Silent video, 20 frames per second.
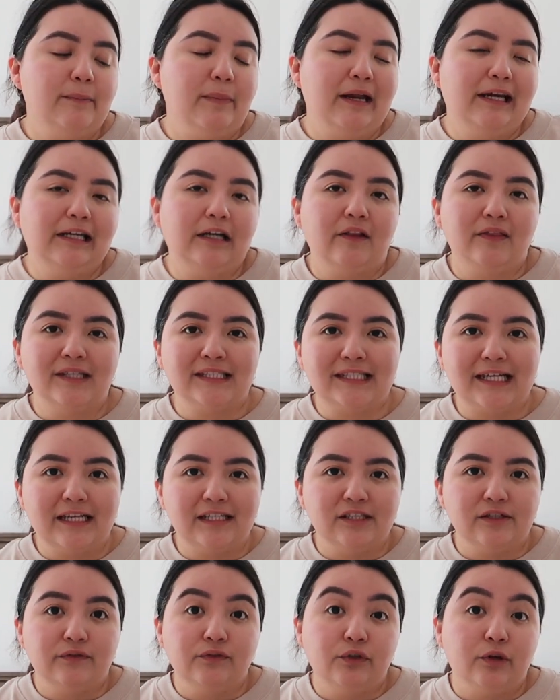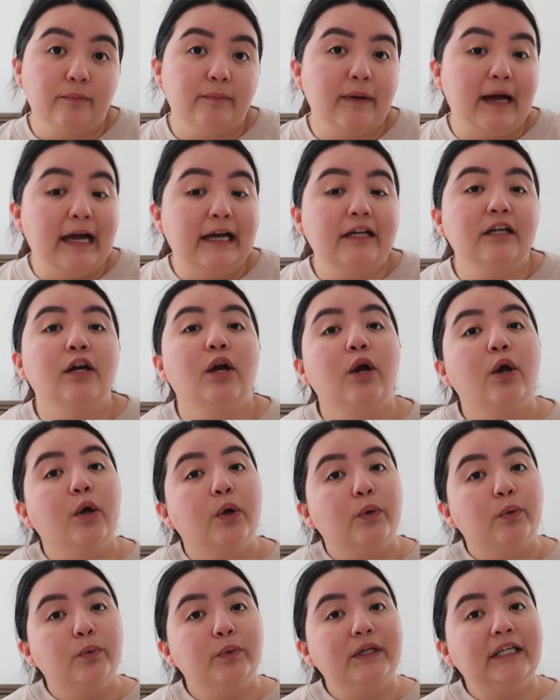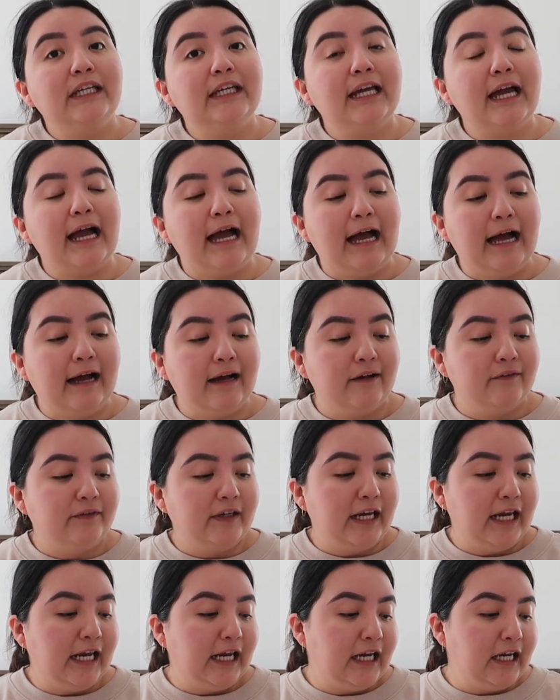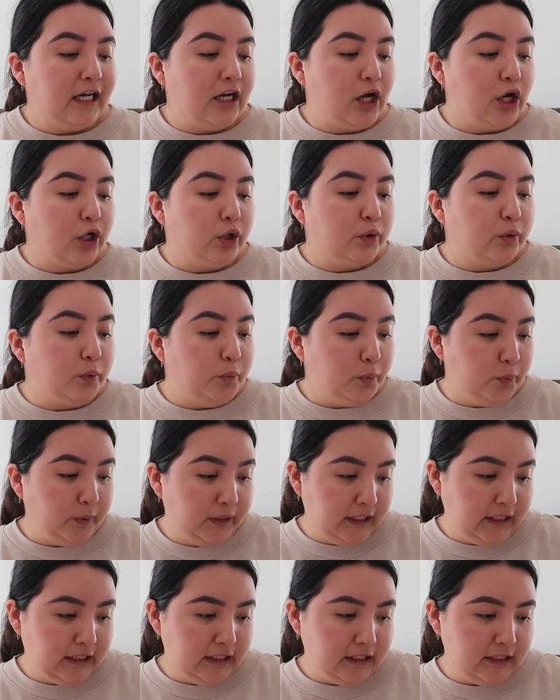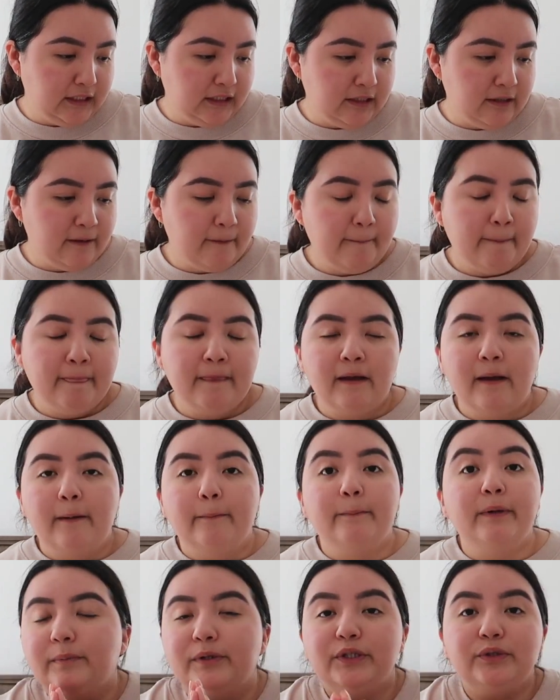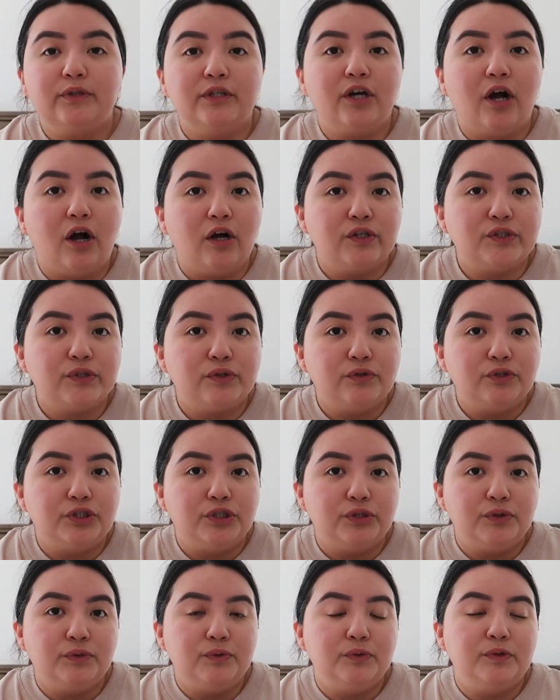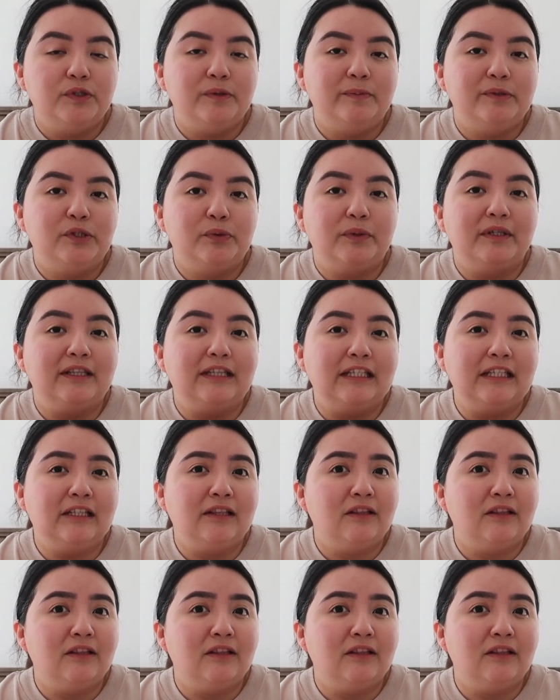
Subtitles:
depending on the size of your bed. We have a queen, but you can also choose between the